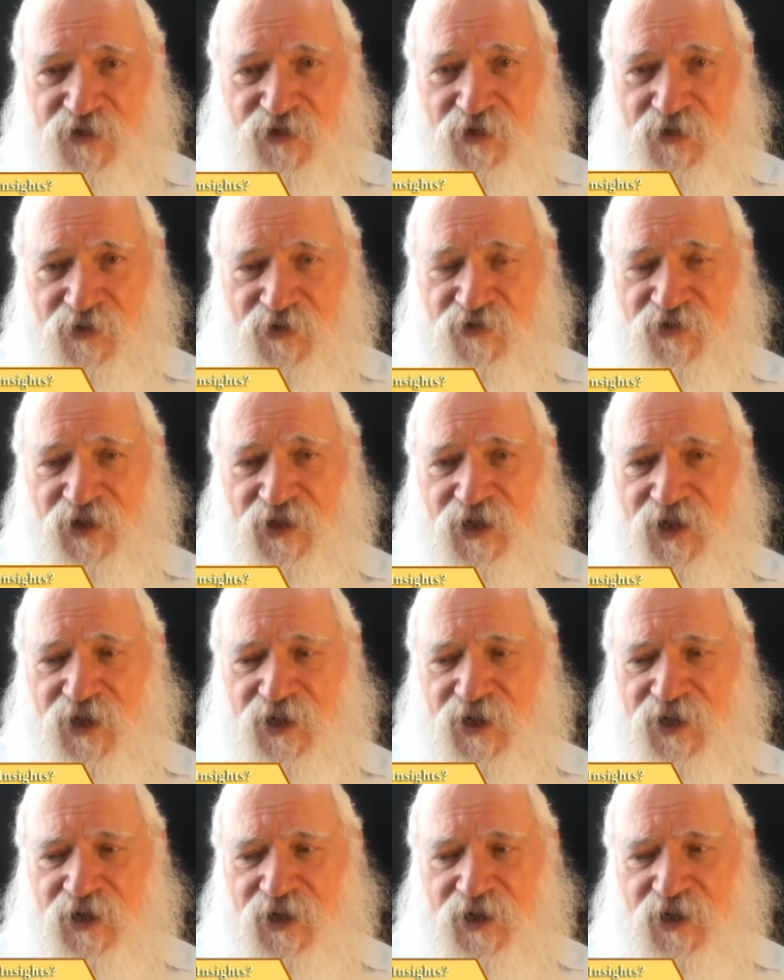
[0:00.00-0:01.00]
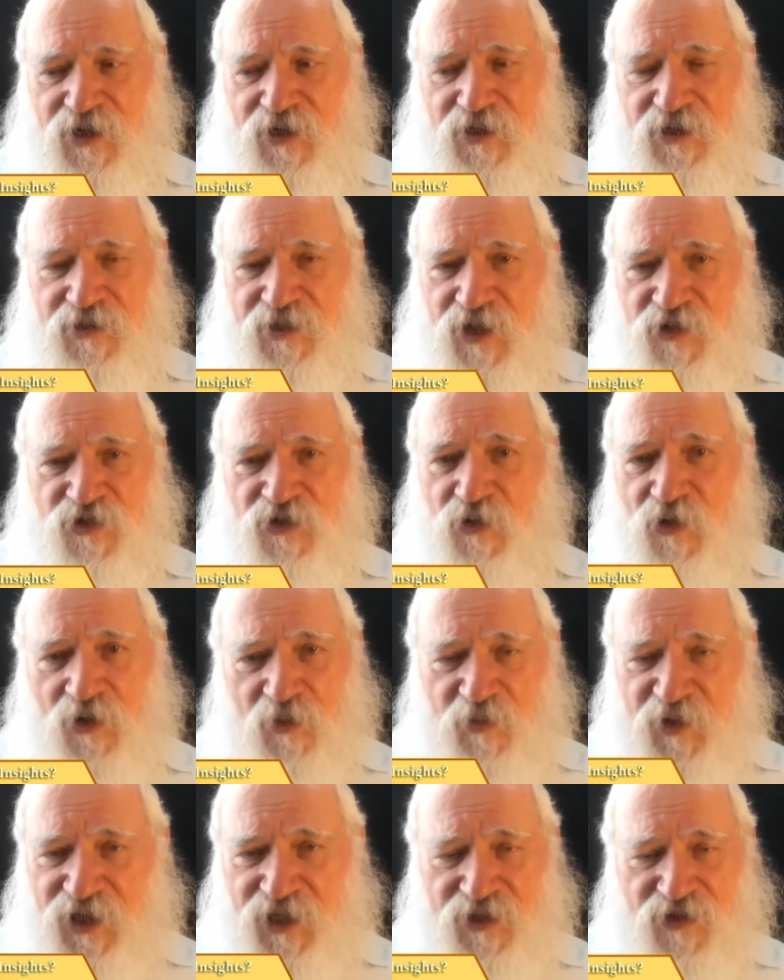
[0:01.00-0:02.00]
children, they should all
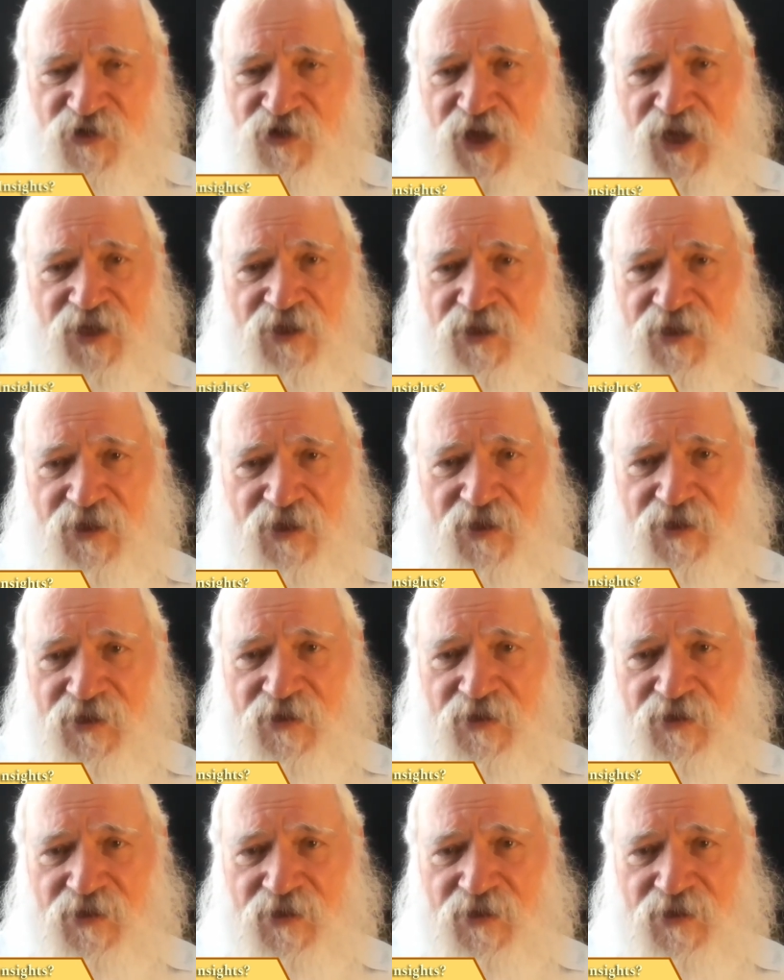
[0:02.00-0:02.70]
be in jail.